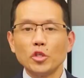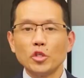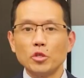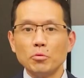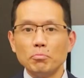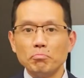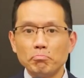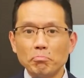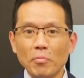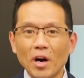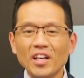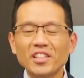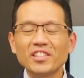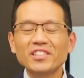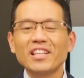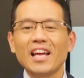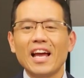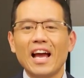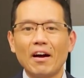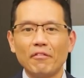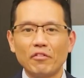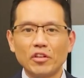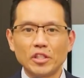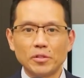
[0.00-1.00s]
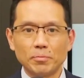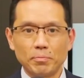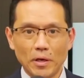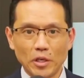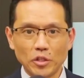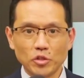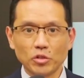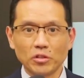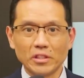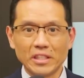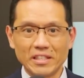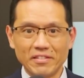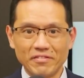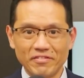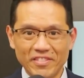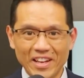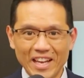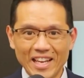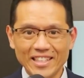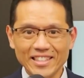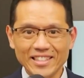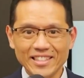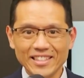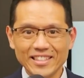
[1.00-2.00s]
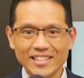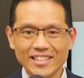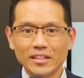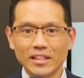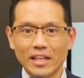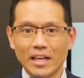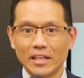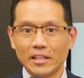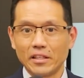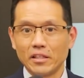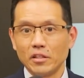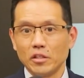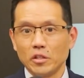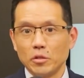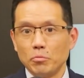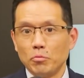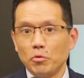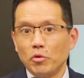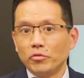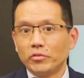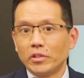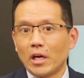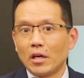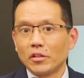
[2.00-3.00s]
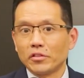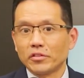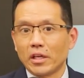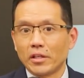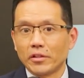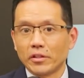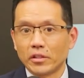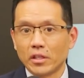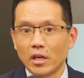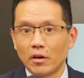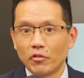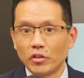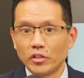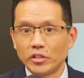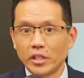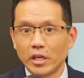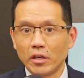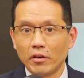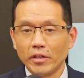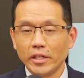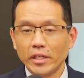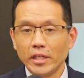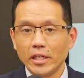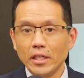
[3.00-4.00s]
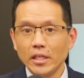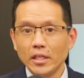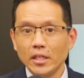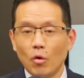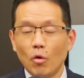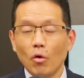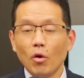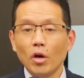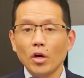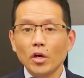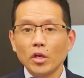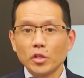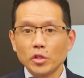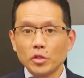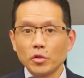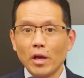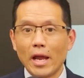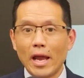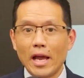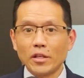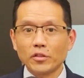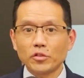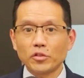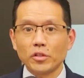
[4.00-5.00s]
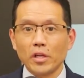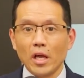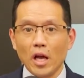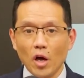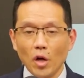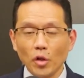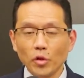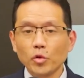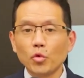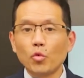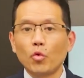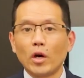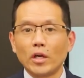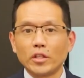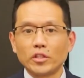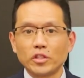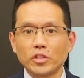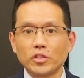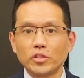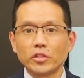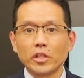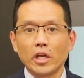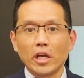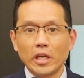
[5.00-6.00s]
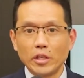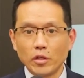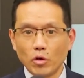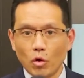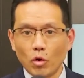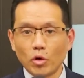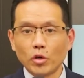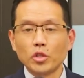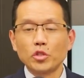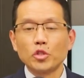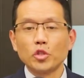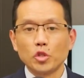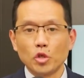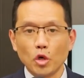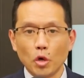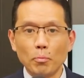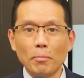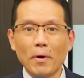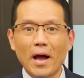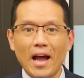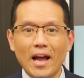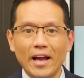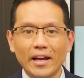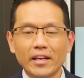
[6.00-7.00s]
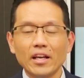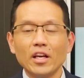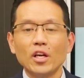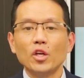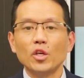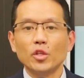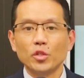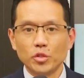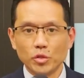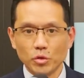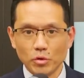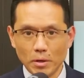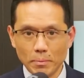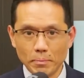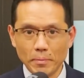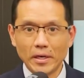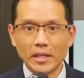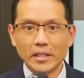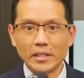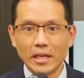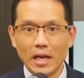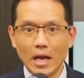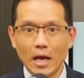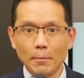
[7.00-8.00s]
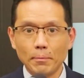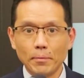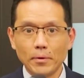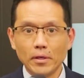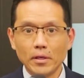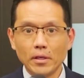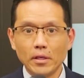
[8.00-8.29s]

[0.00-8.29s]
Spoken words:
You must have a special event, like you moved outside the coverage area, or you answered health questions in order to go back to a Medigap.